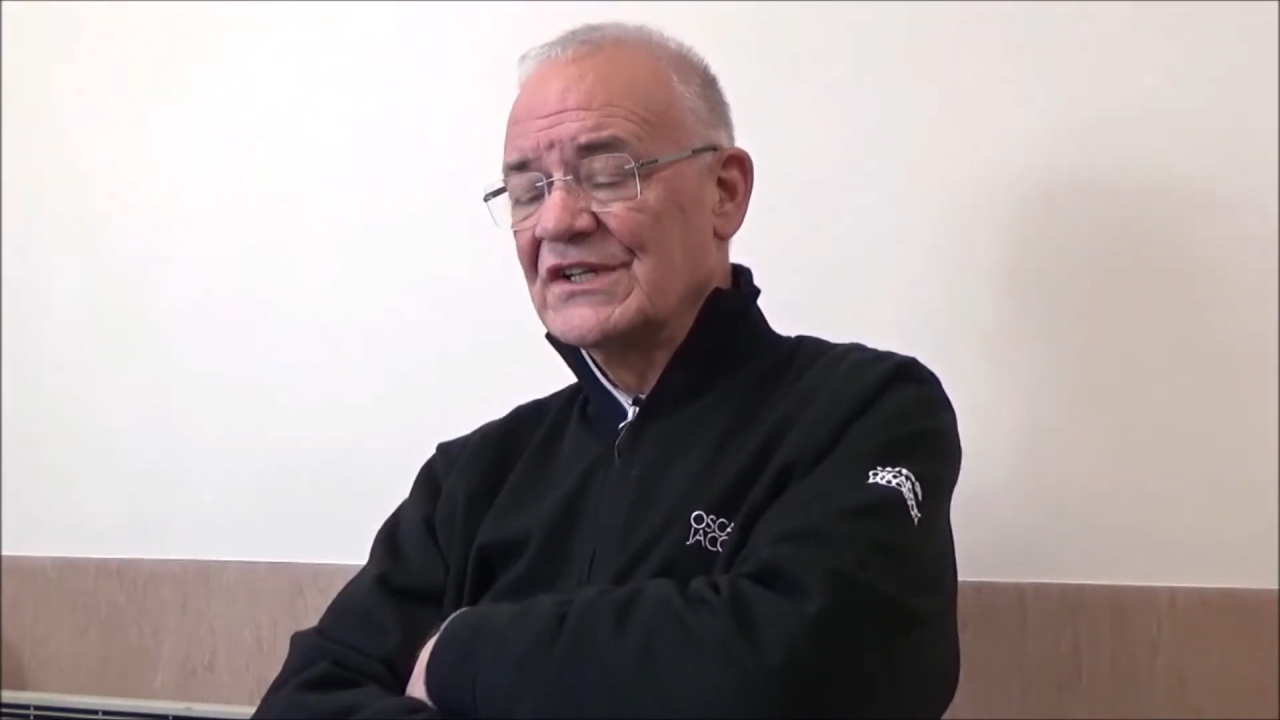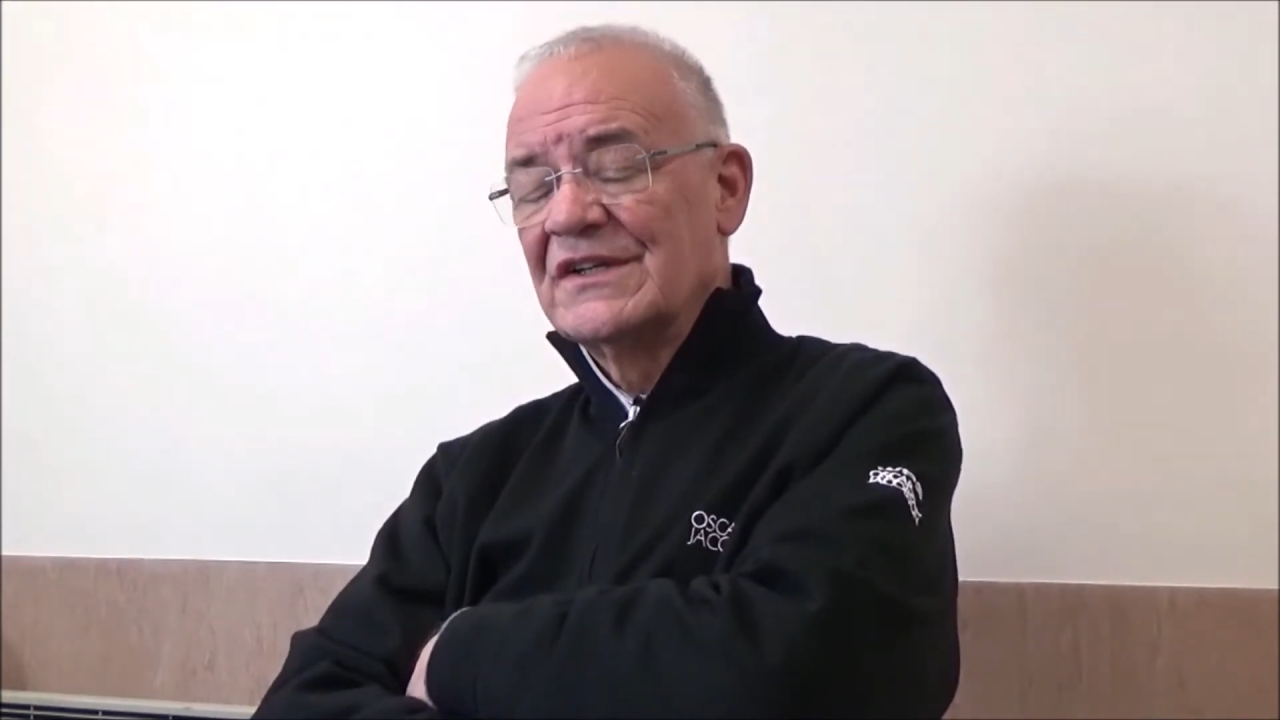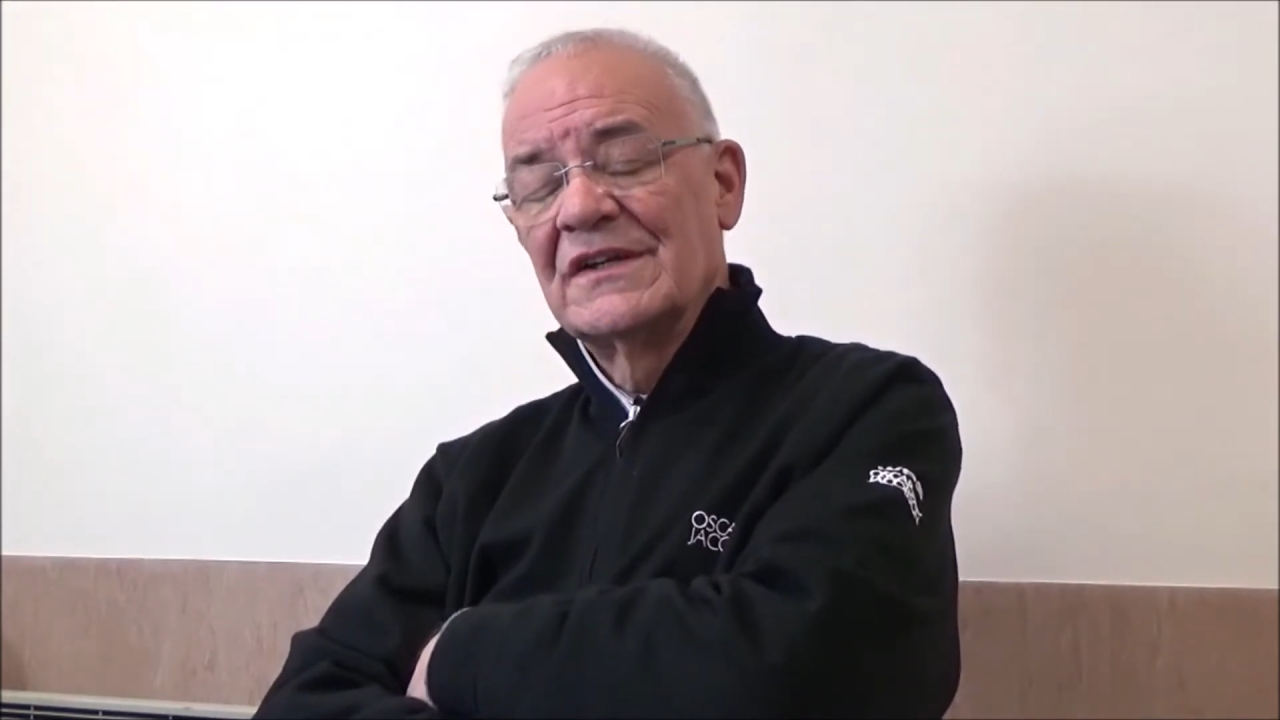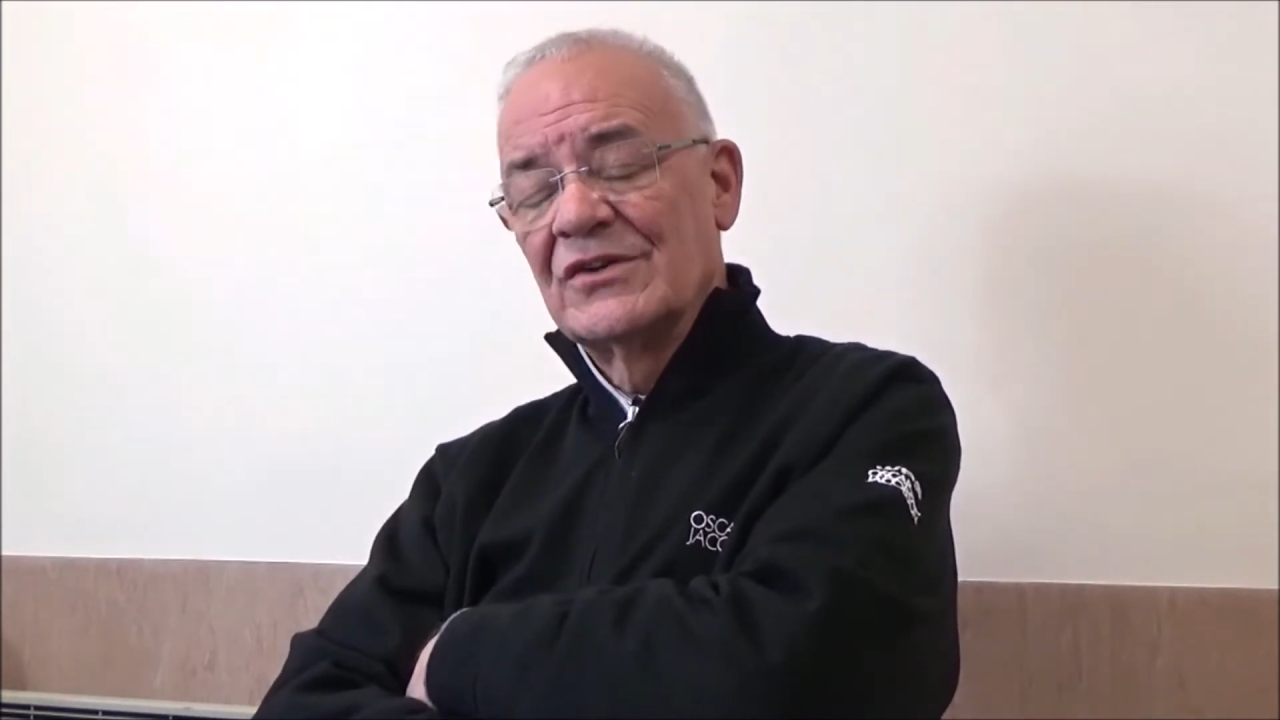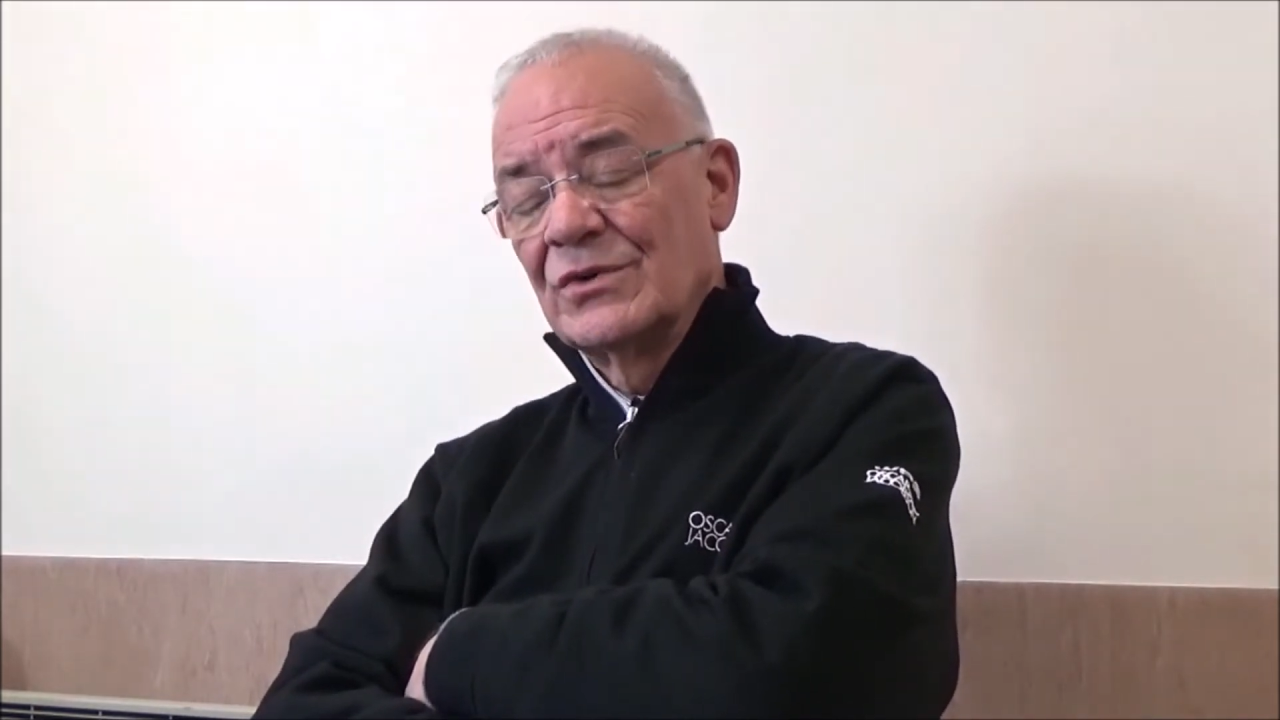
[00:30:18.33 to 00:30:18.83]

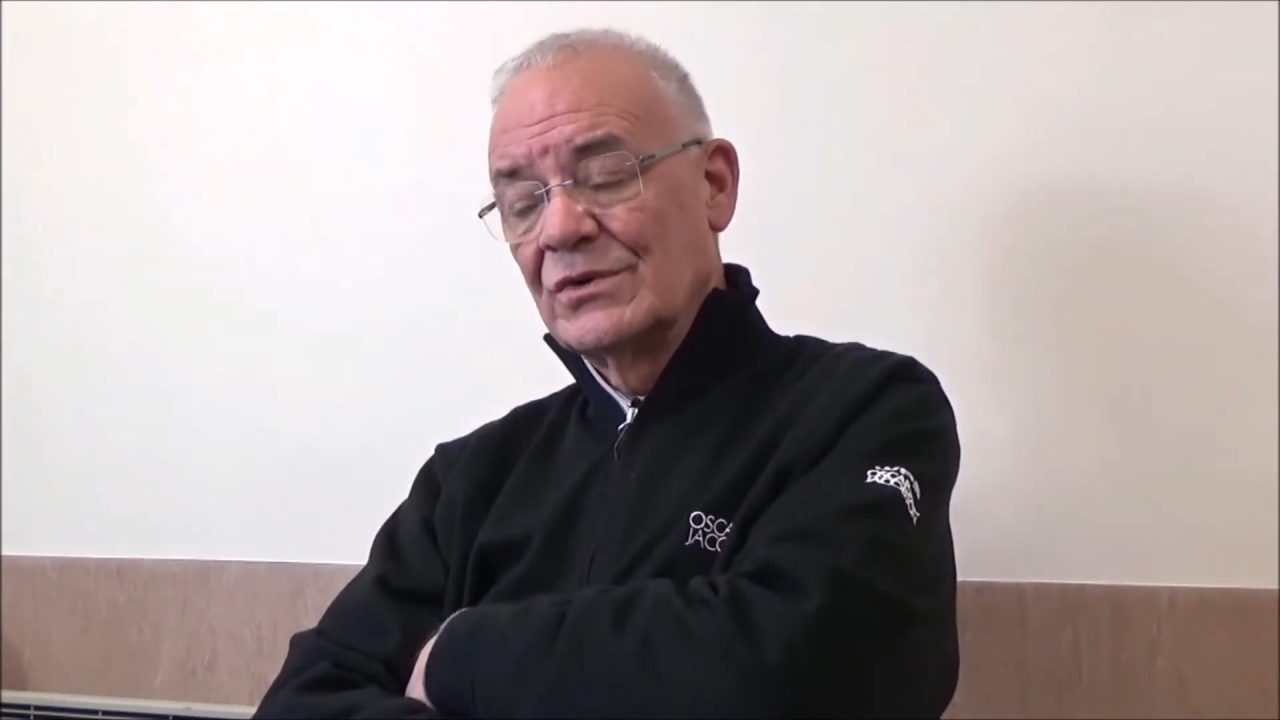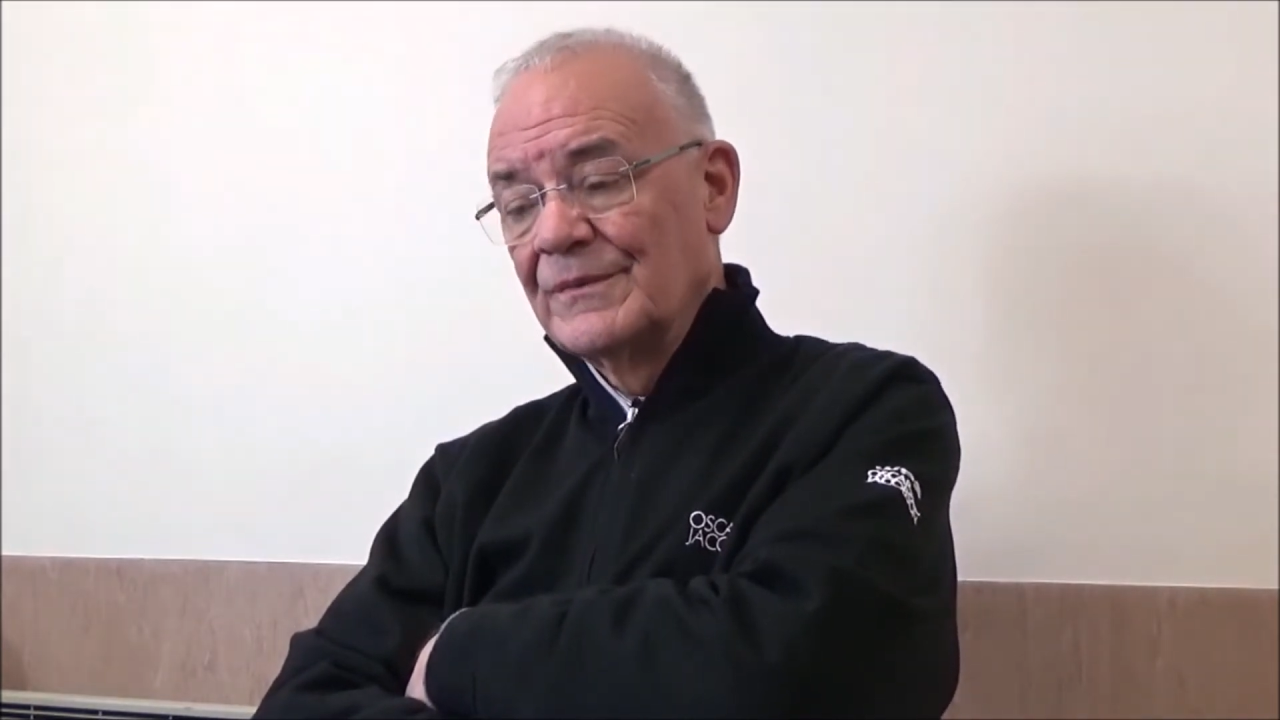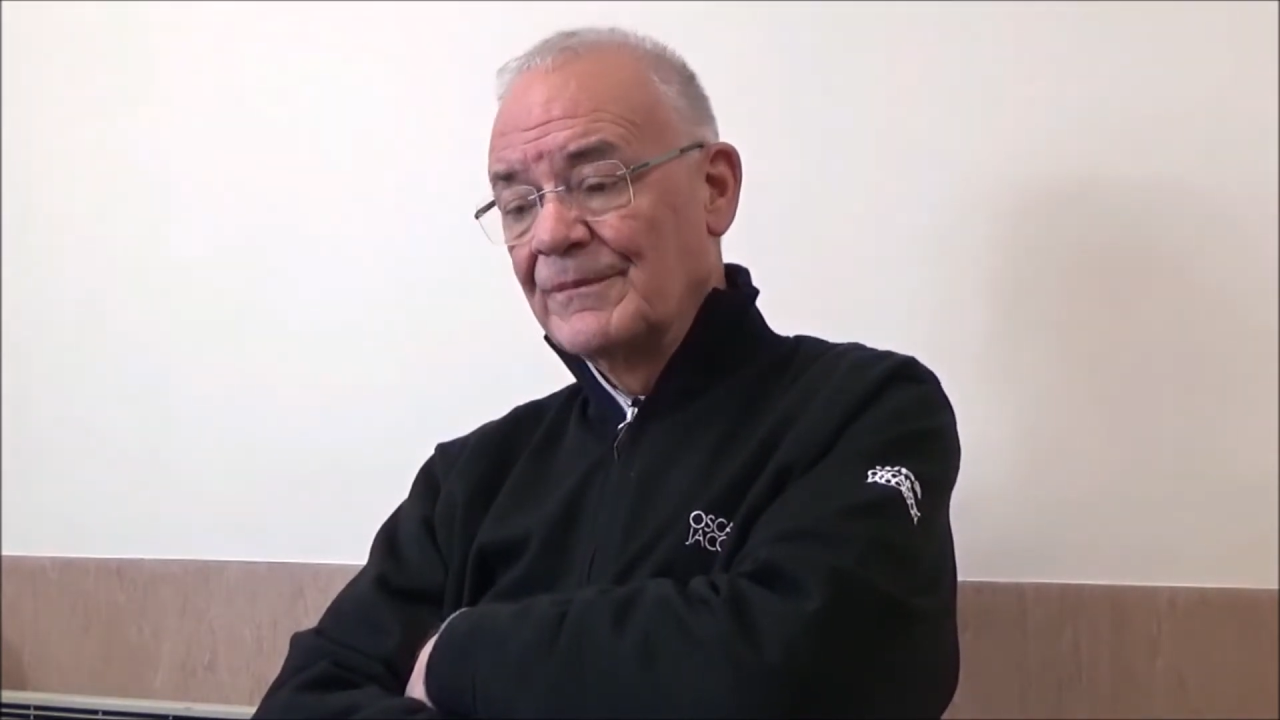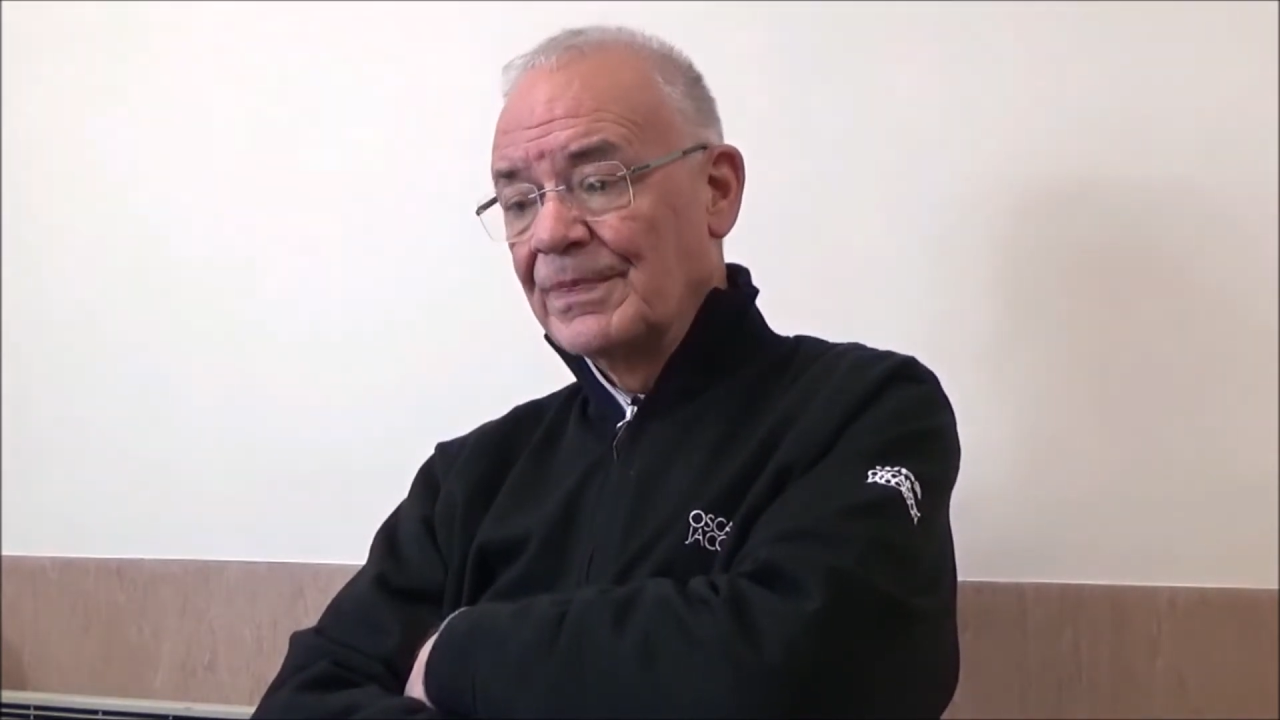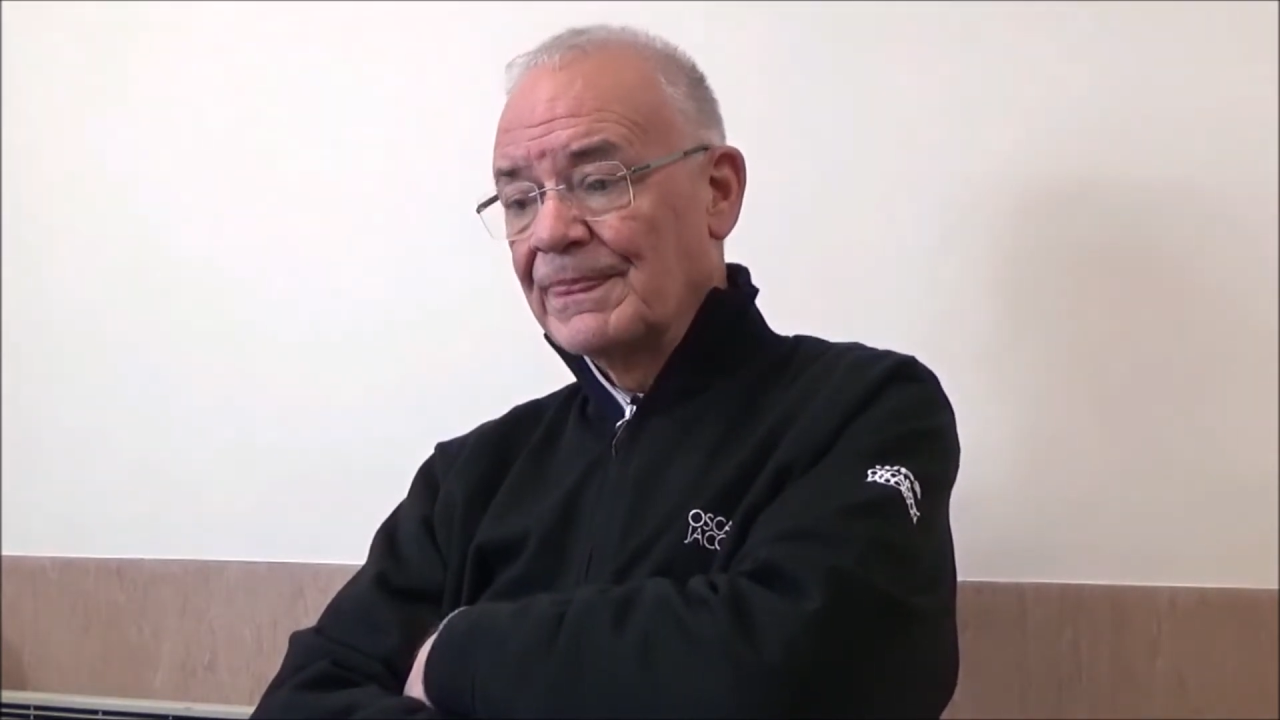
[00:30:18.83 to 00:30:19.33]
and didn't know